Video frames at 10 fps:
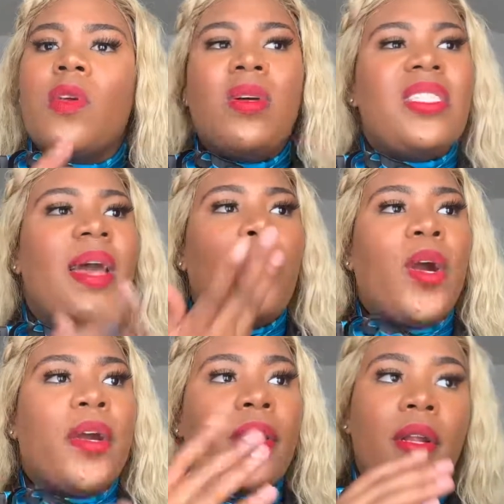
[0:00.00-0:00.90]
What's that
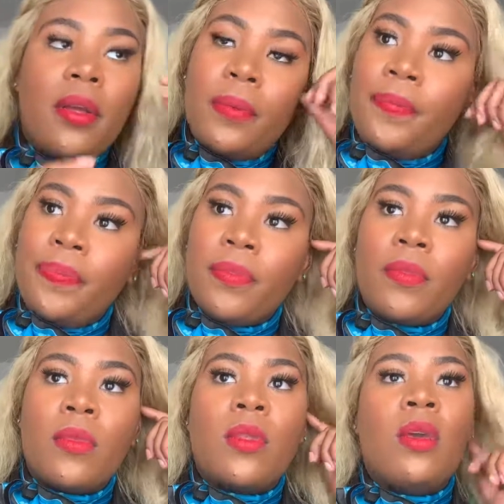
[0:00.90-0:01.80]
word?
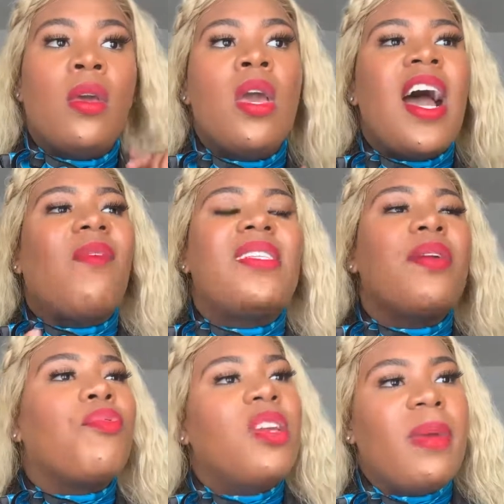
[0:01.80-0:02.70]
I want to
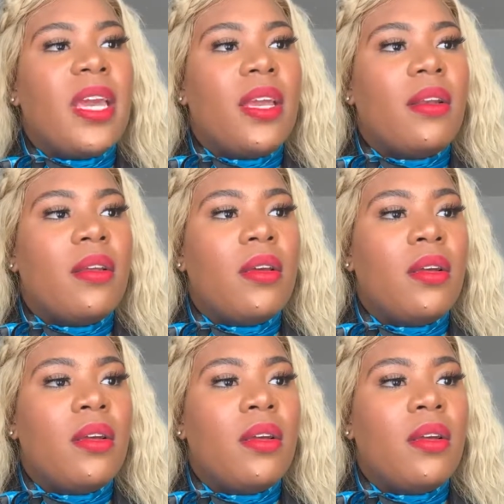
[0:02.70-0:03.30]
say rebate.